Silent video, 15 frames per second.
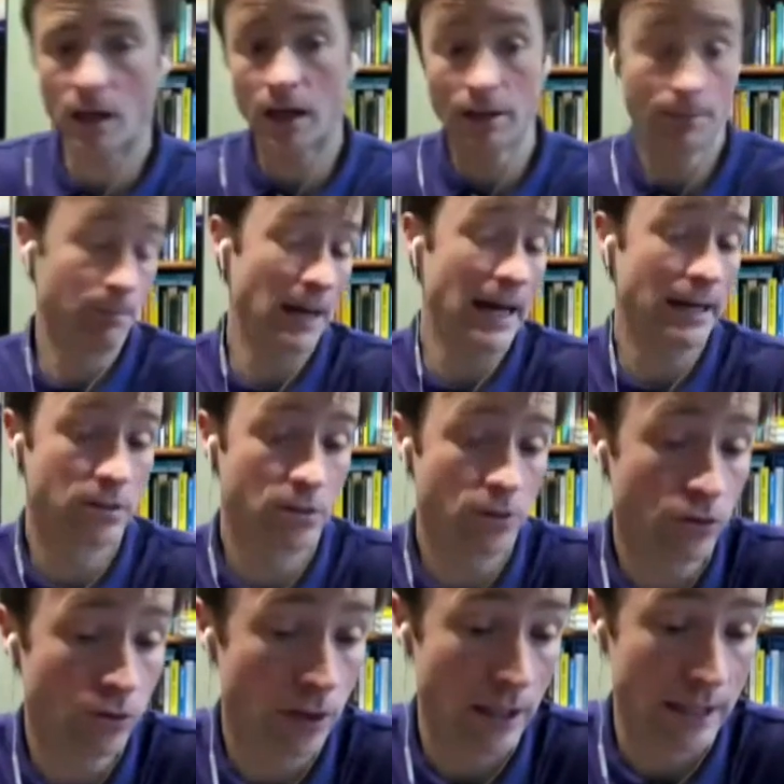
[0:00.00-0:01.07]
back
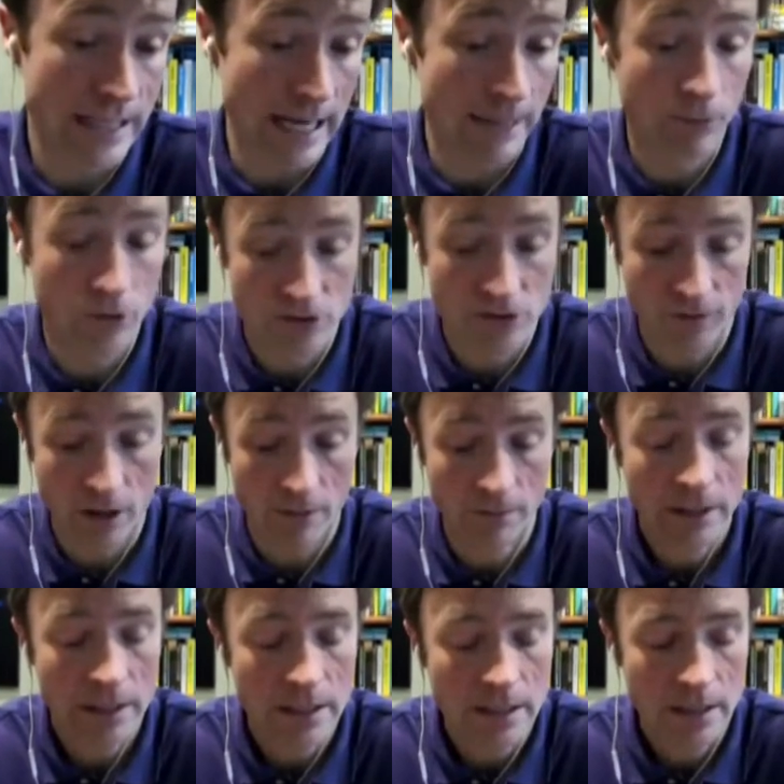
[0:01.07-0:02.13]
to examples from
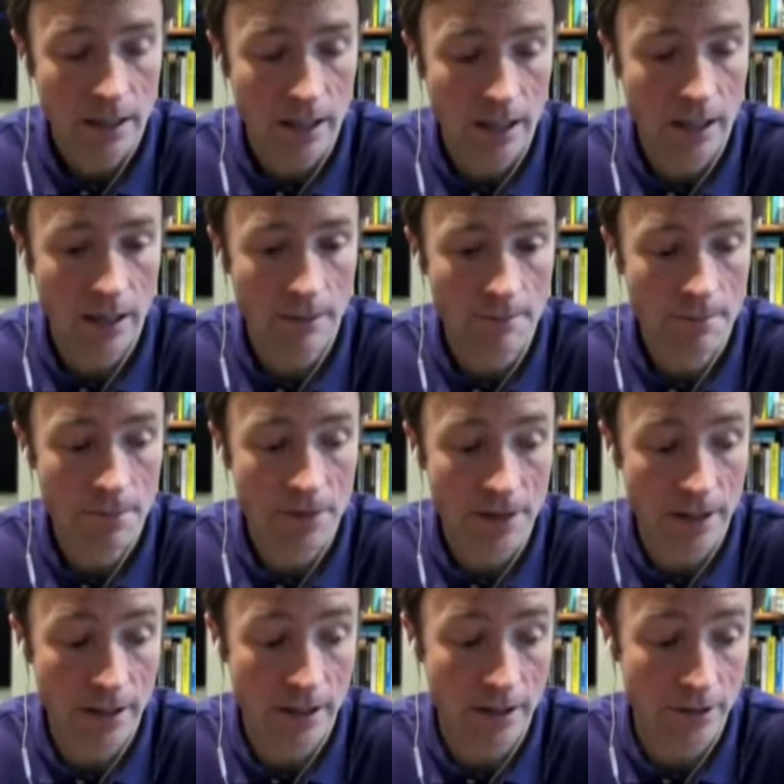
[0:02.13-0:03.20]

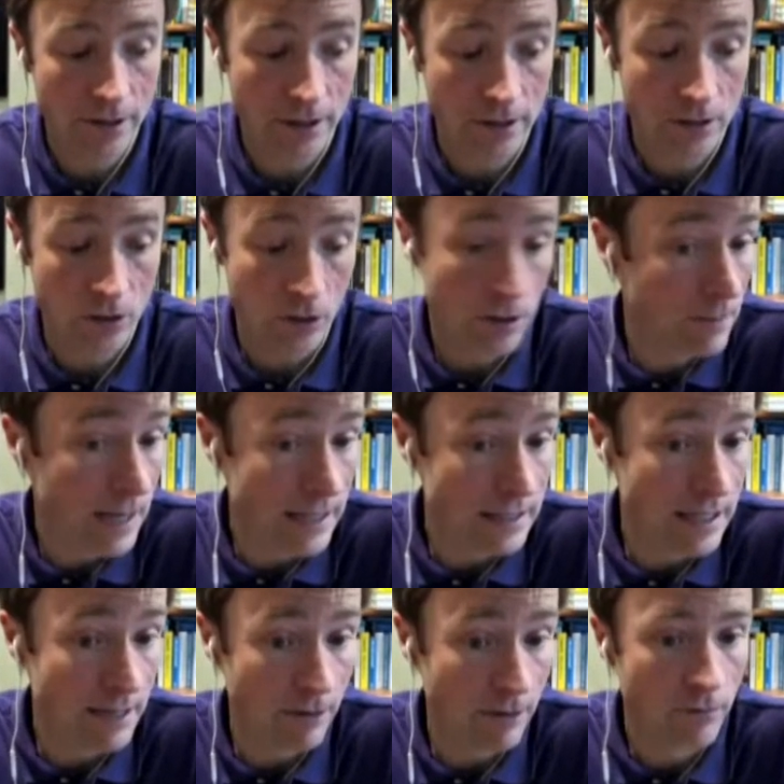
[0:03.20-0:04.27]
the current
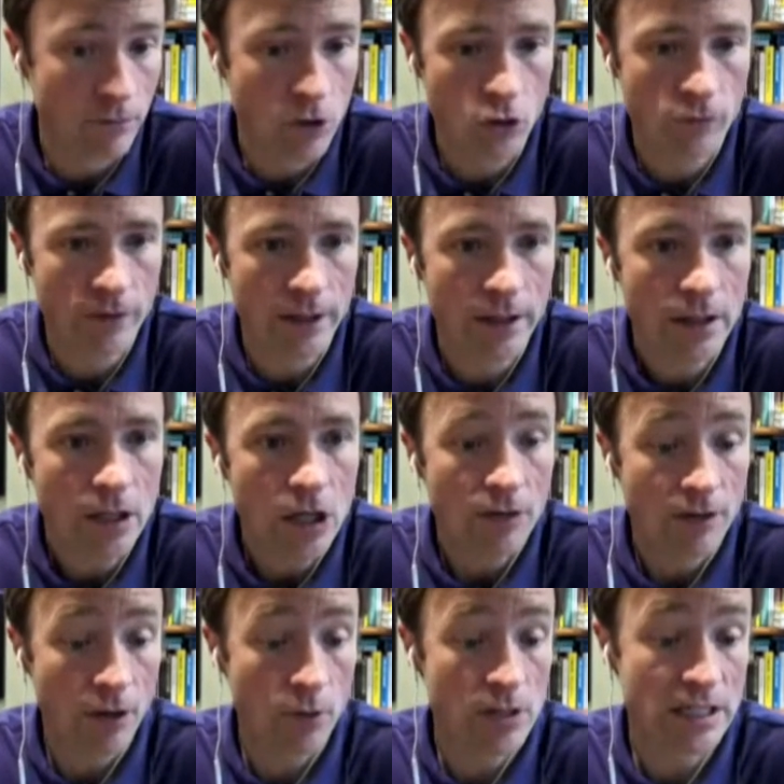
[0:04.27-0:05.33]
pandemic, from COVID.
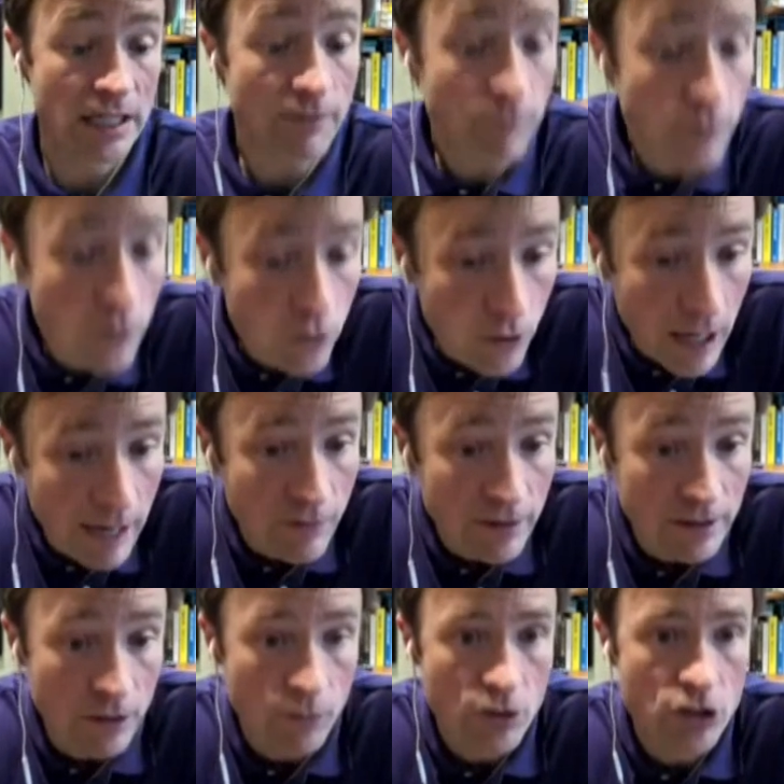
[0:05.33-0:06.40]
There was an infographic
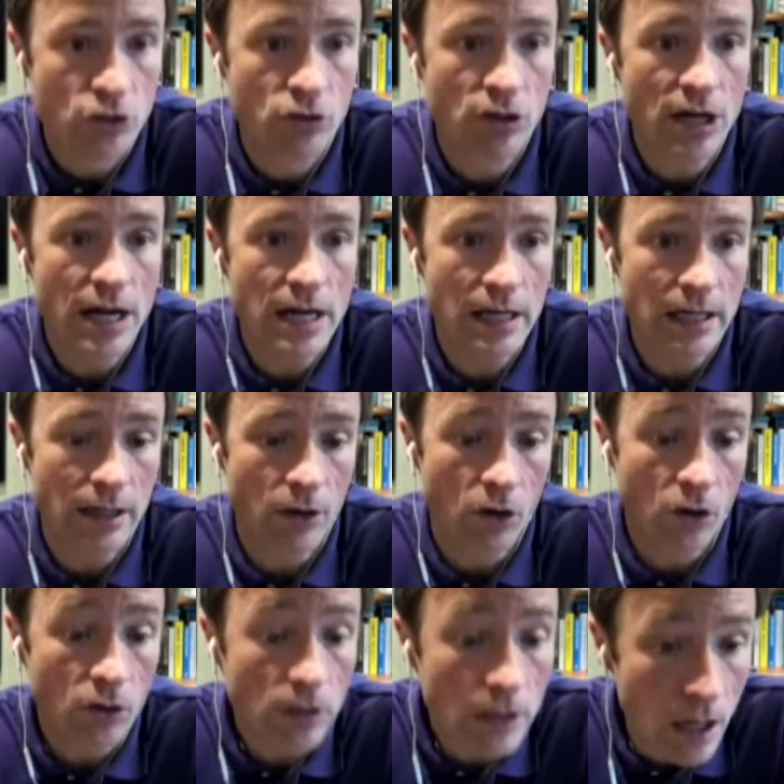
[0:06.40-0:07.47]
that was created
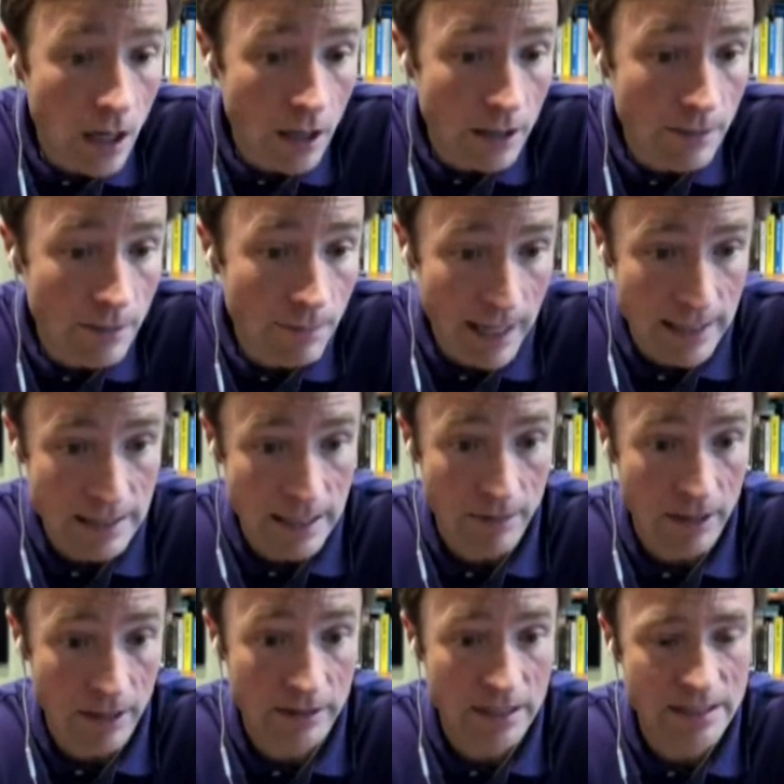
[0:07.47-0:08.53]
early on in the
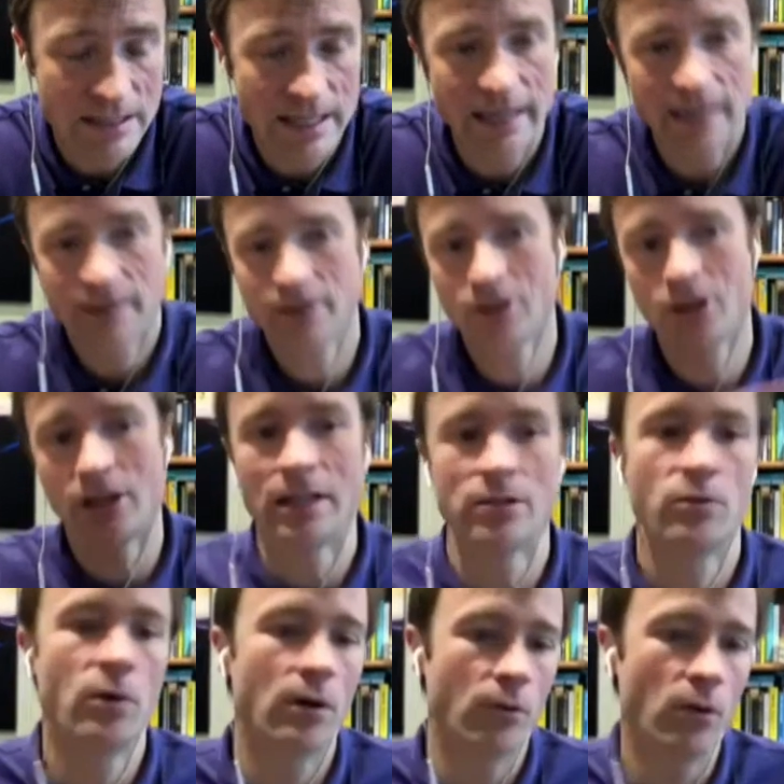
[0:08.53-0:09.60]
pandemic that said, look at this,
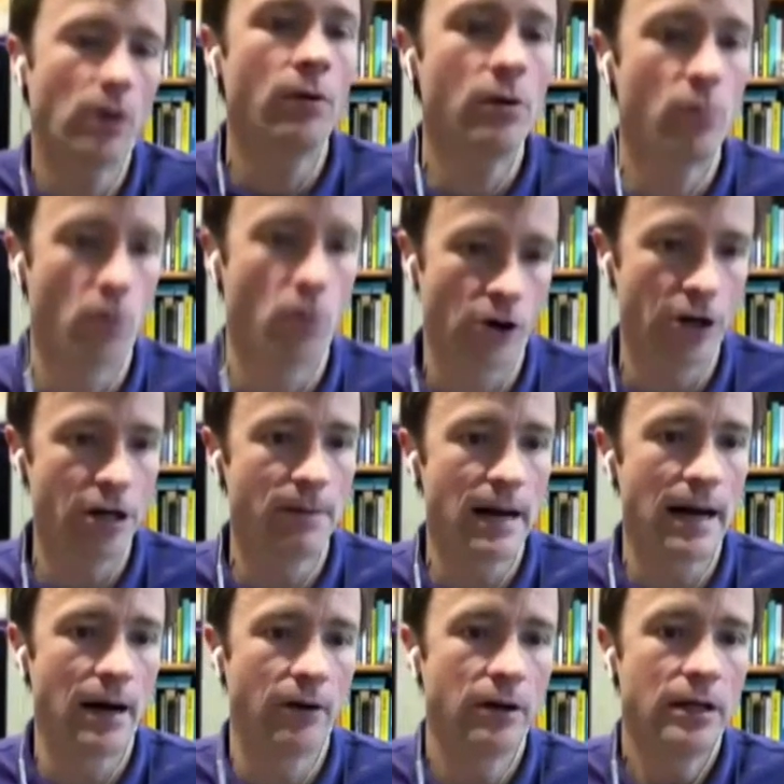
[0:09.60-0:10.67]
what are we worried
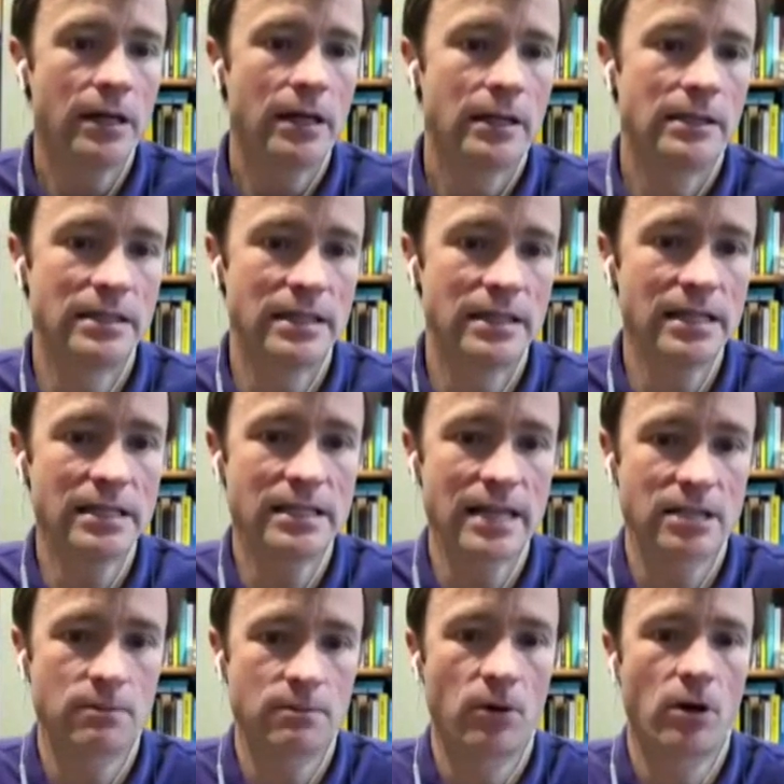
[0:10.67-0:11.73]
about? Disease
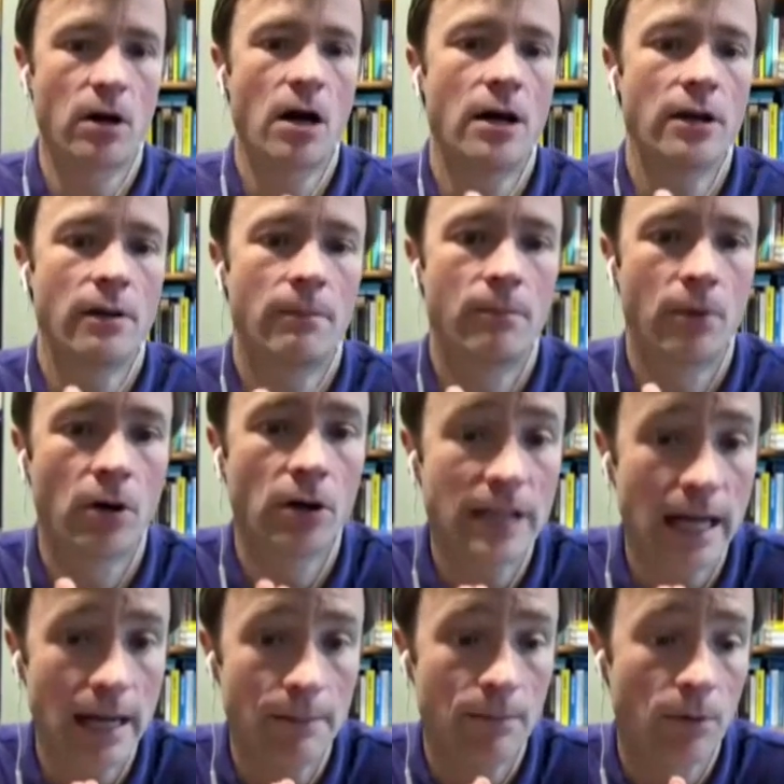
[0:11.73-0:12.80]
deaths per
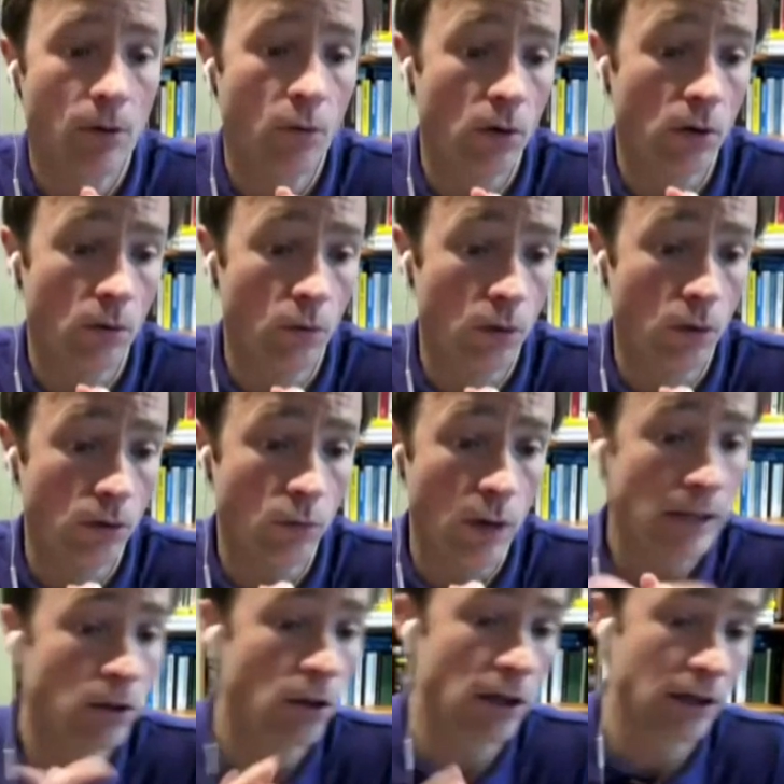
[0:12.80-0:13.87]
day worldwide.
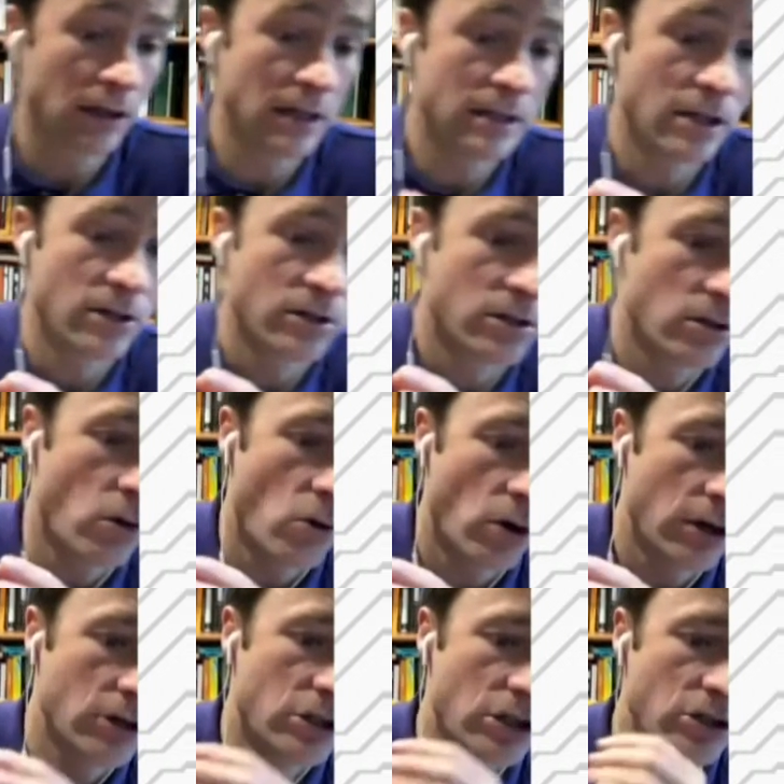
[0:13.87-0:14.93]
Look at this, here's
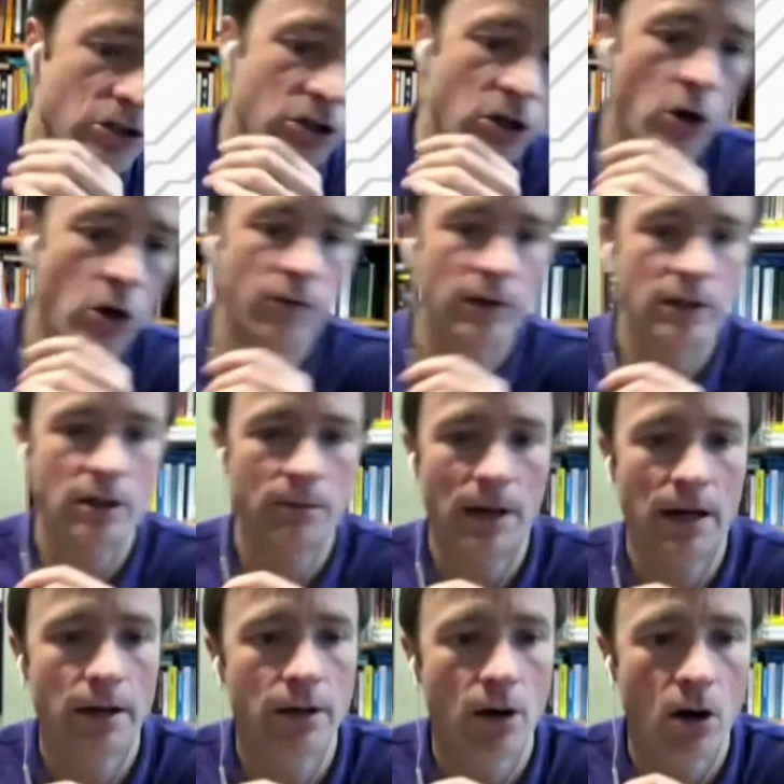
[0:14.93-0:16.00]
orange, here's COVID
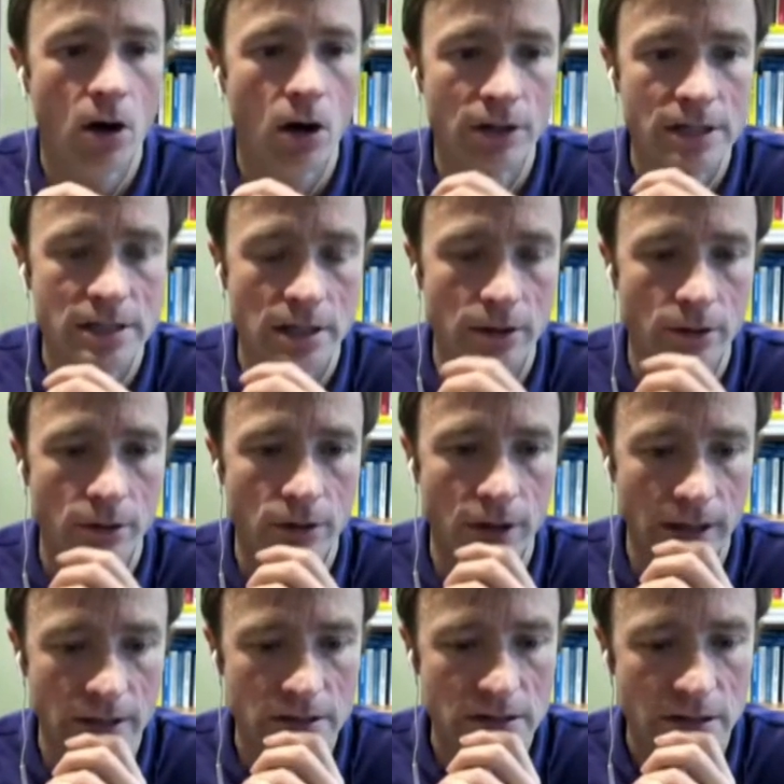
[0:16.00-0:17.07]
compared to all these other
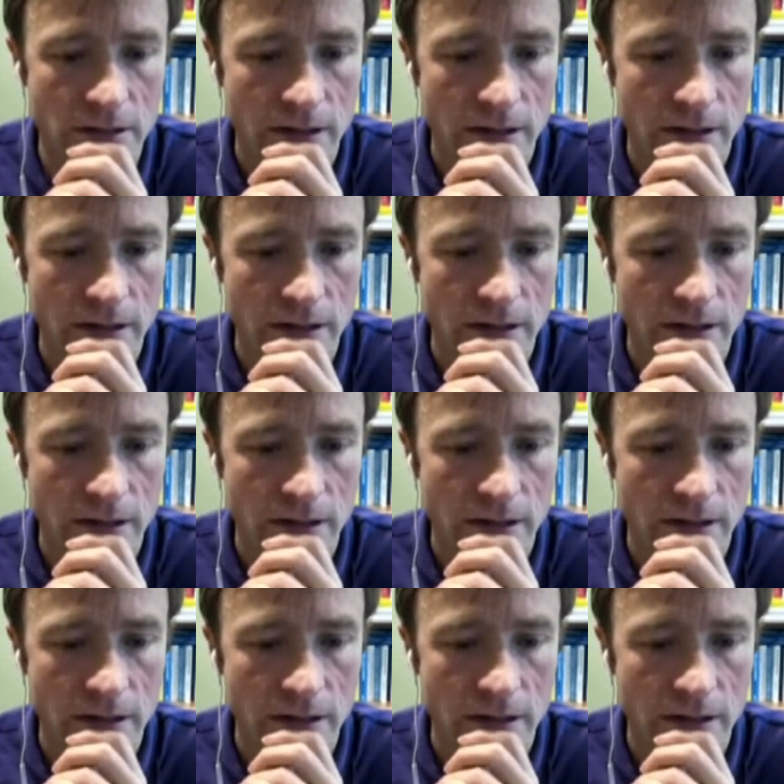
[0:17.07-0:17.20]
things.